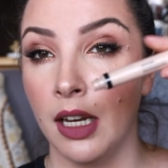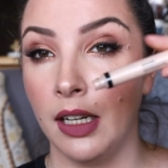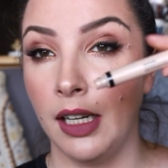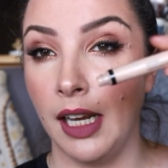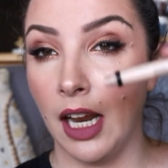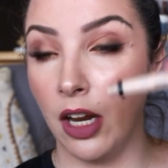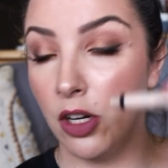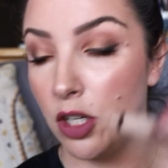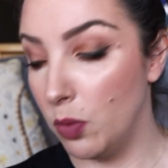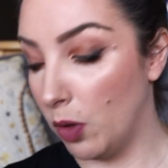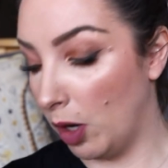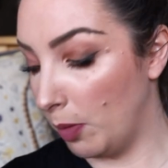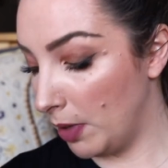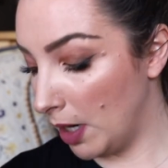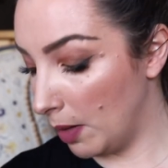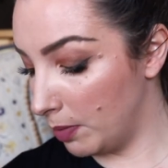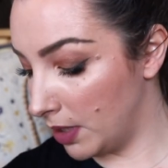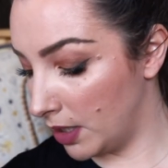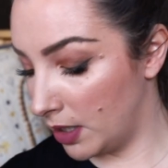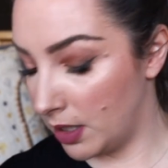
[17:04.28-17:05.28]
Now, you won't be
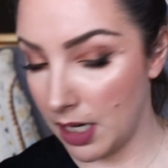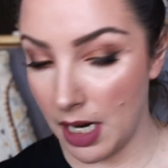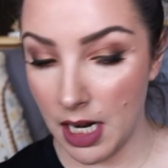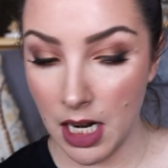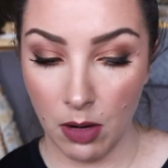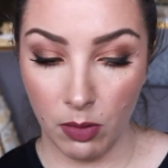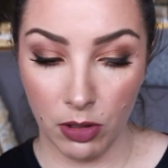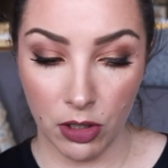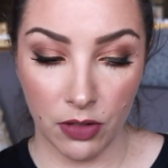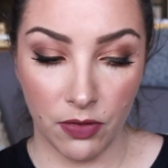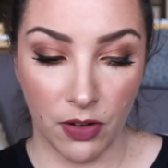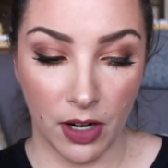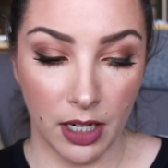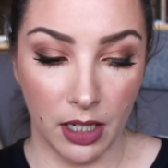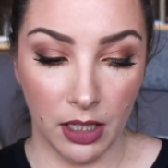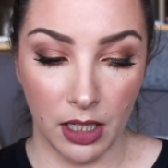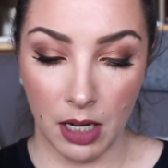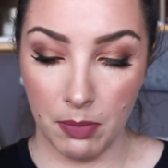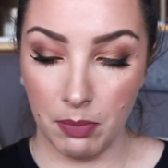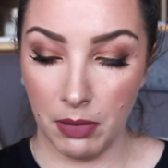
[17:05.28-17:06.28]
able to see. I wonder if I
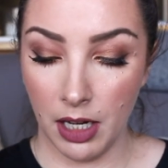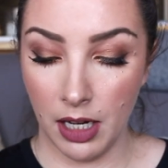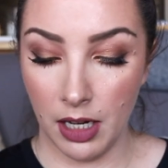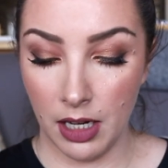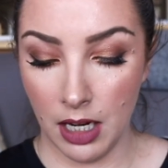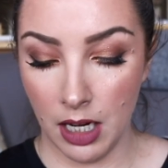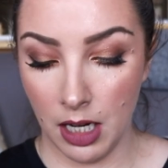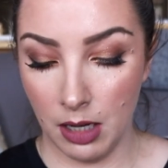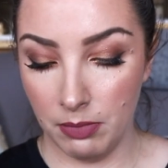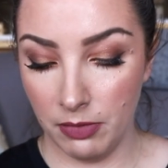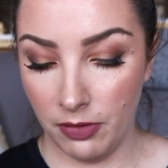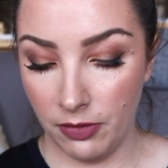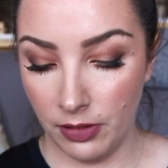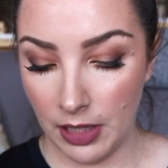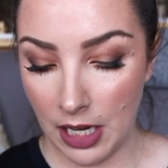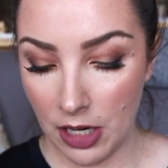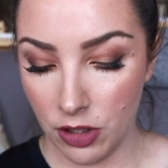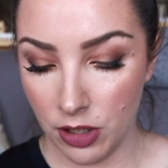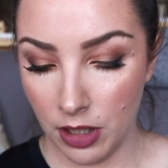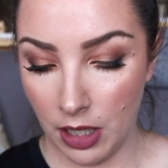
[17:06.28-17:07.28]
can get my um,
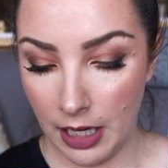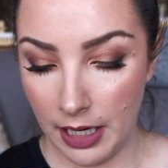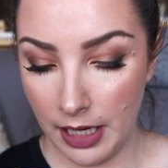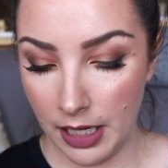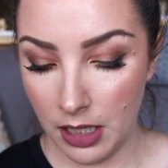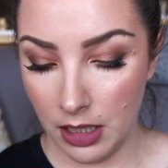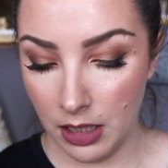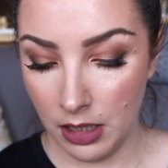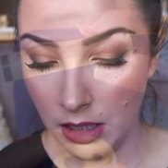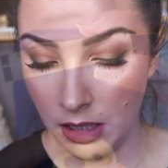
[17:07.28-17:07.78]
flashlight.